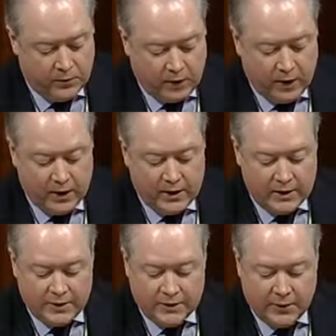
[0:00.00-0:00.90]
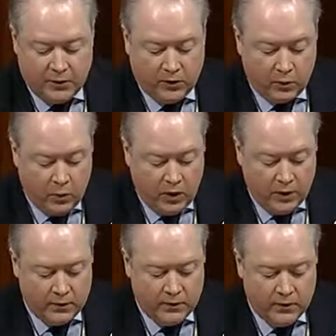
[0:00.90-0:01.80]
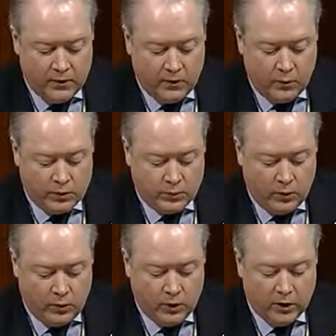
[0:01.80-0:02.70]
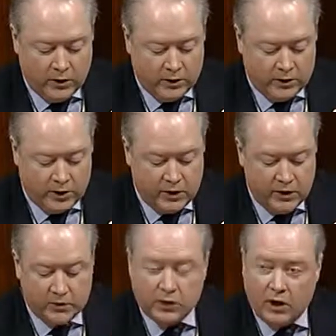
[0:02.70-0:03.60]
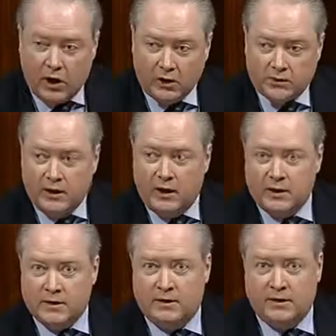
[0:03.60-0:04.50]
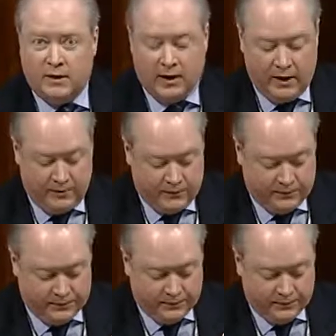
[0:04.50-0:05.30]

plain and simple, and one which will continue to cost innocent lives.